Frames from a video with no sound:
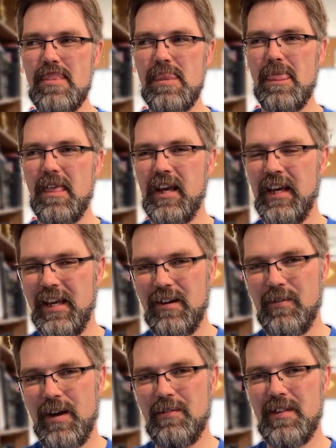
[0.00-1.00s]
can get
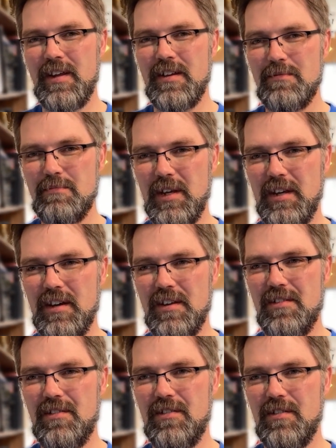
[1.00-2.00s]
away with it,
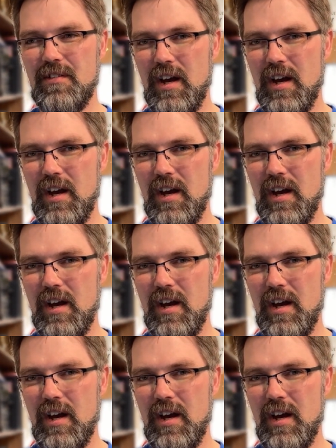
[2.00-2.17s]
because